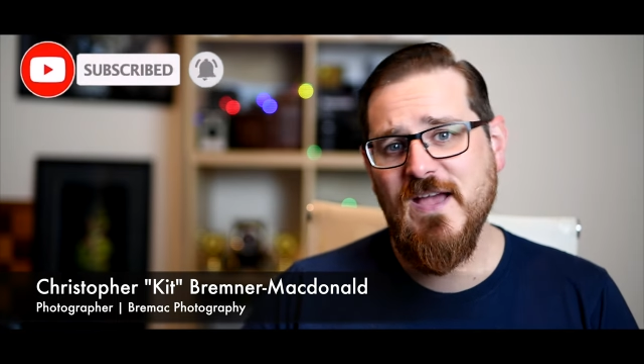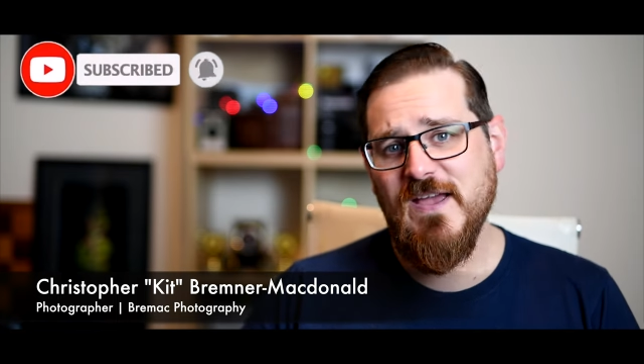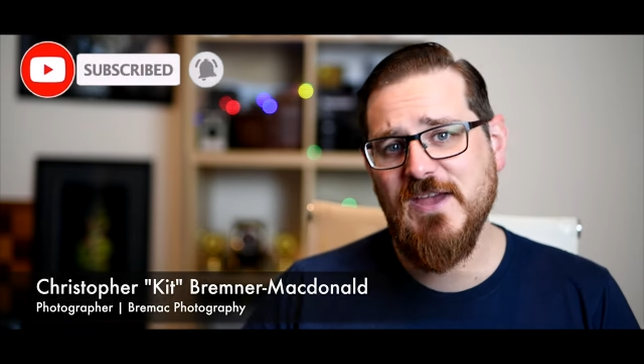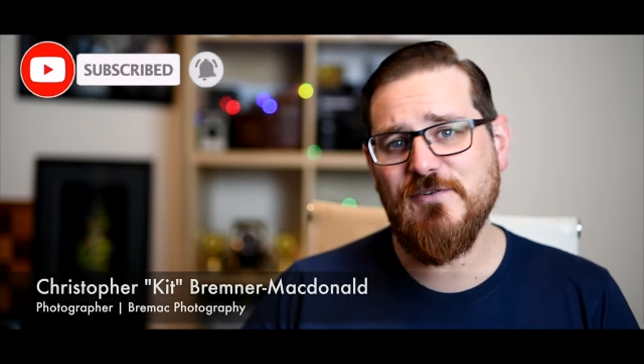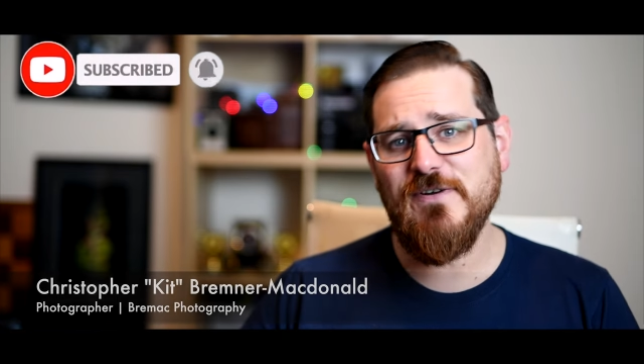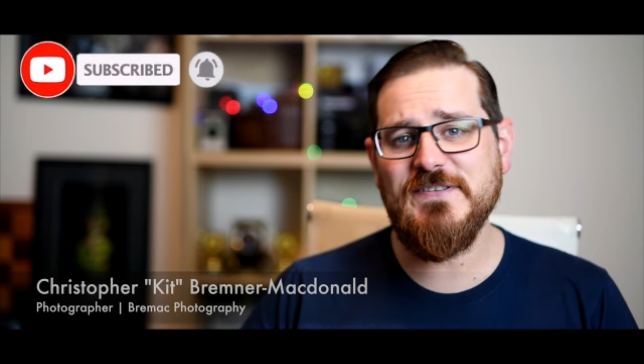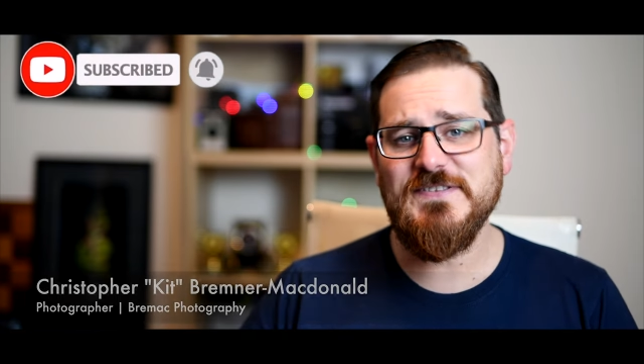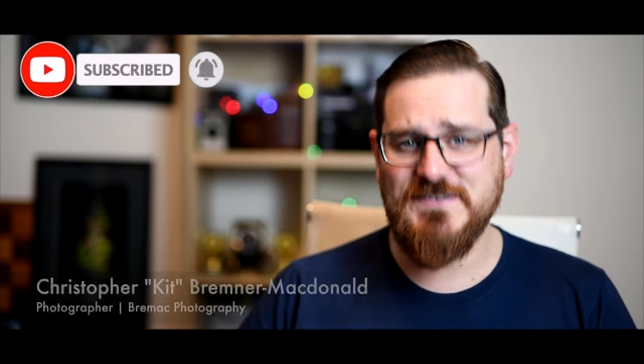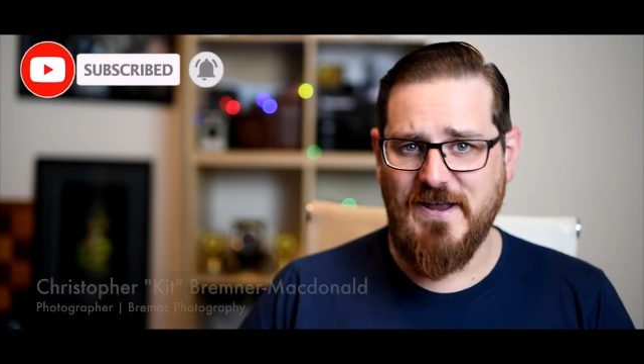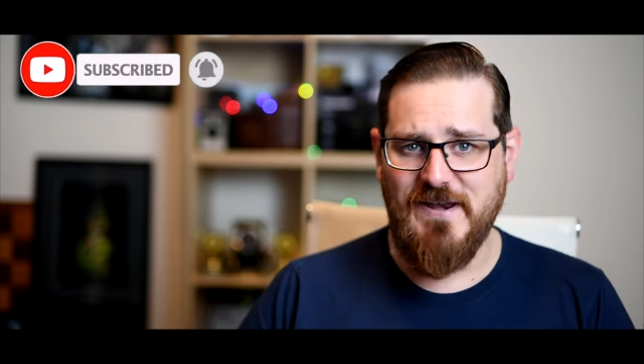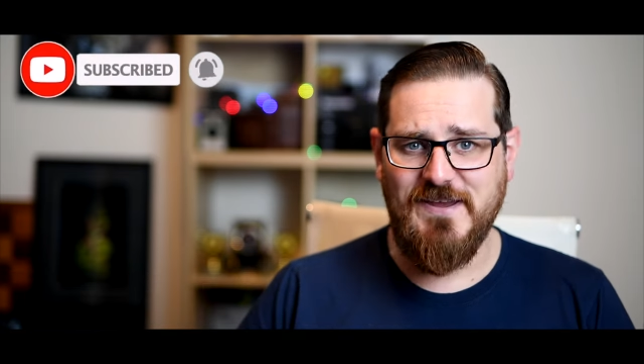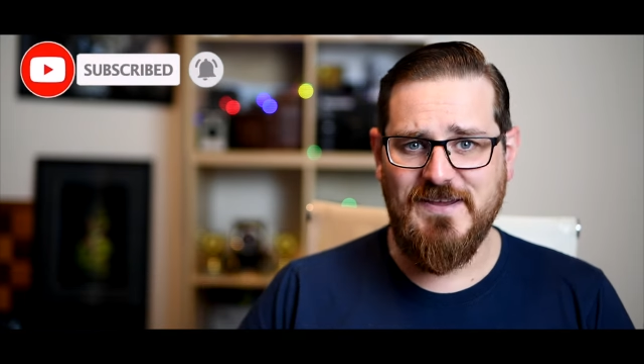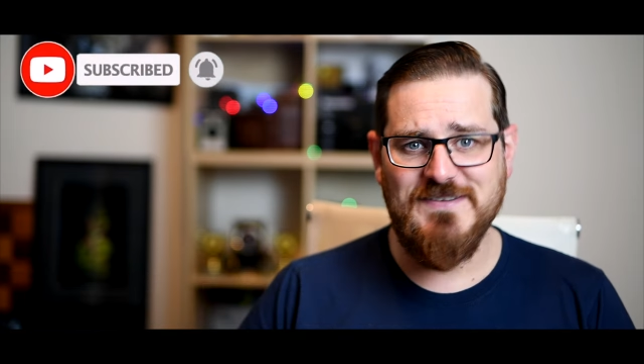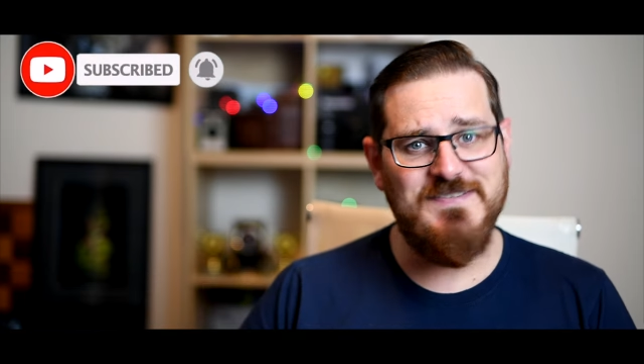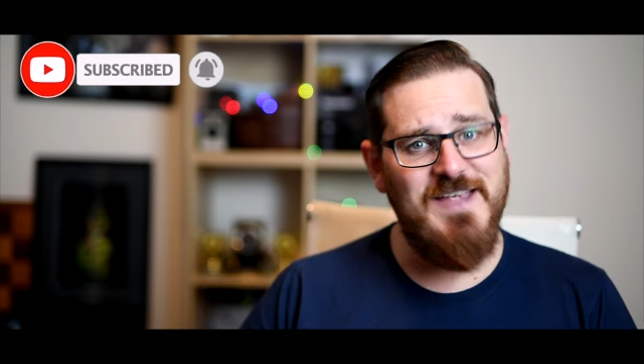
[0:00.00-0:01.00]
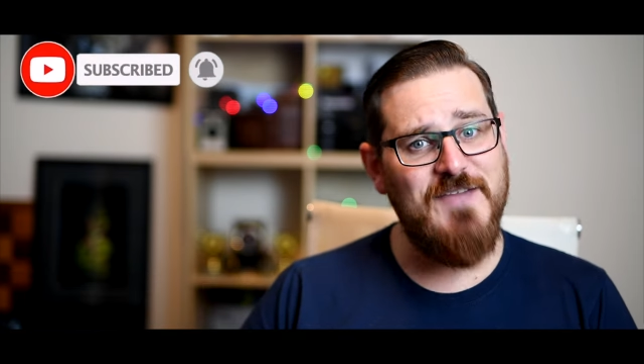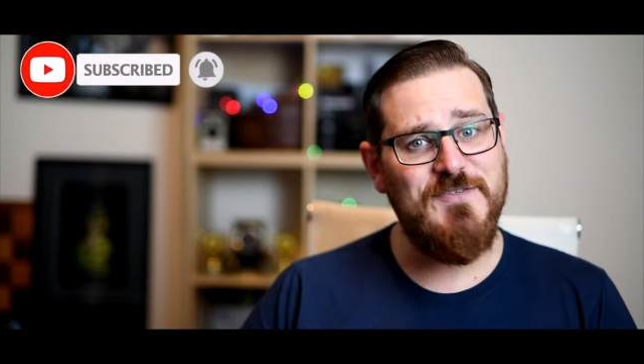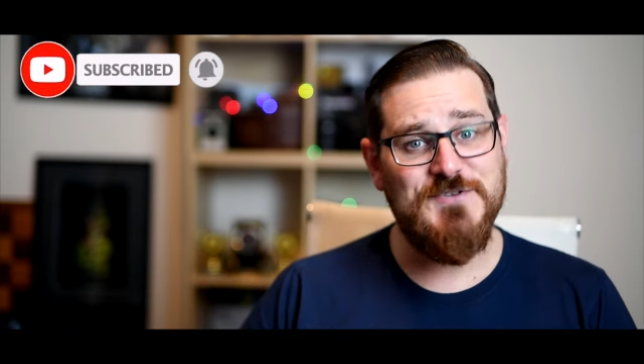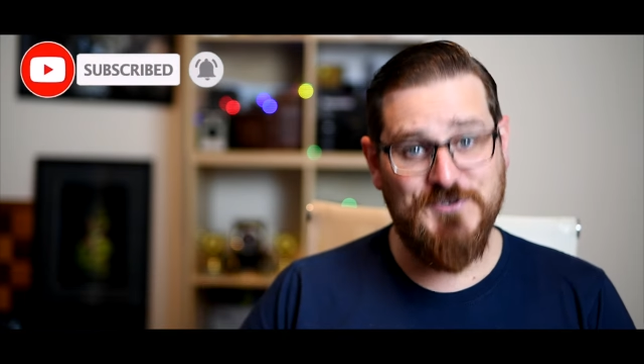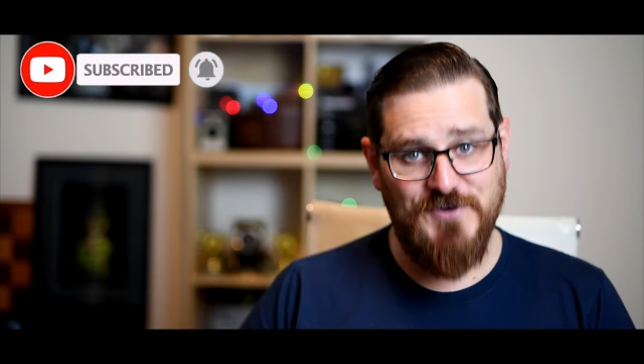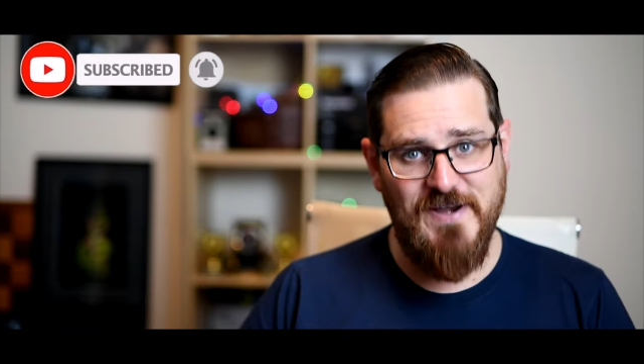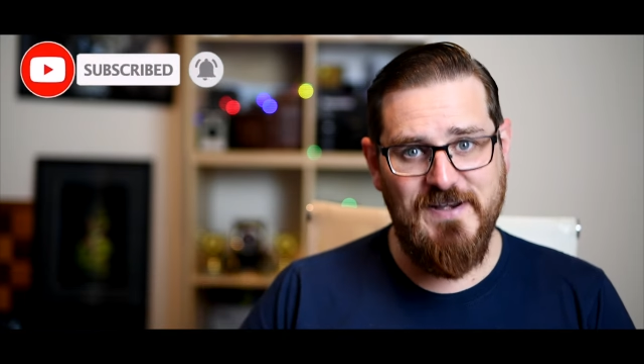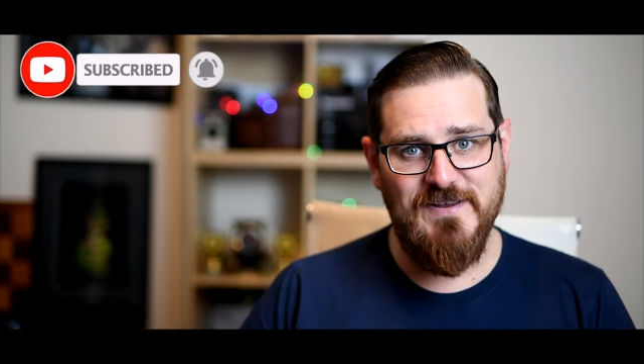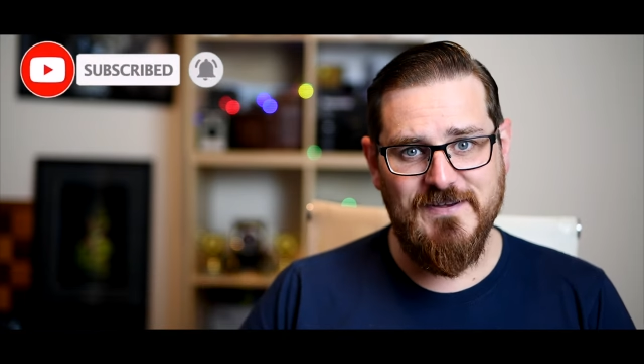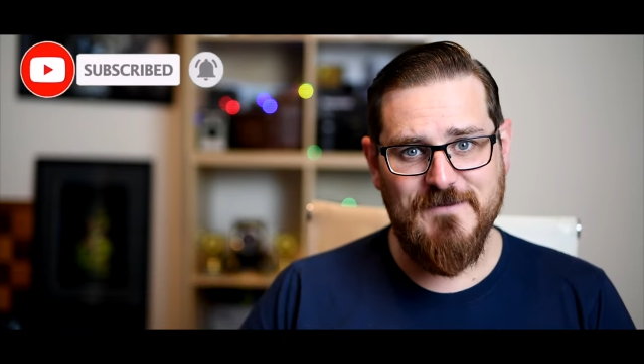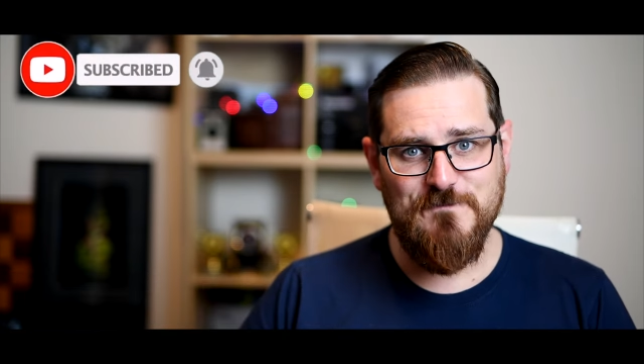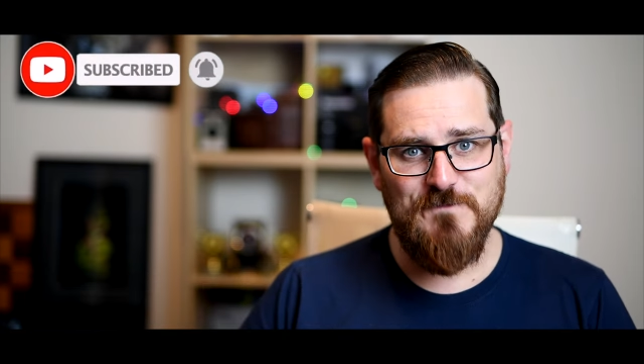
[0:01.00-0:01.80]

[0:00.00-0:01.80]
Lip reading: here in sunny South Australia.